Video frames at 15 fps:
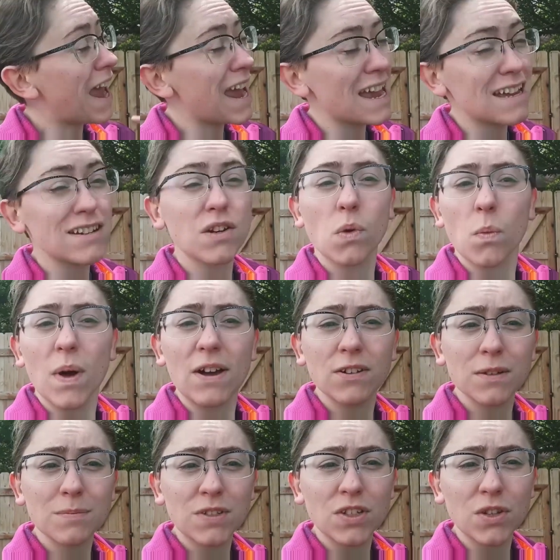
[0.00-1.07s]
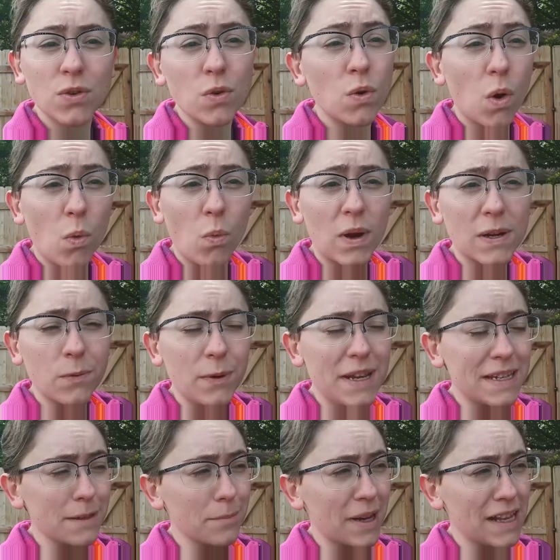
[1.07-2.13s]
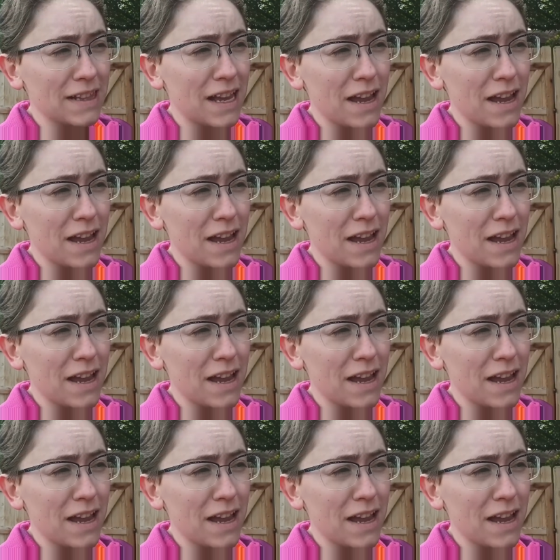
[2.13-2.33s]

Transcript: and welcome to 1 week in my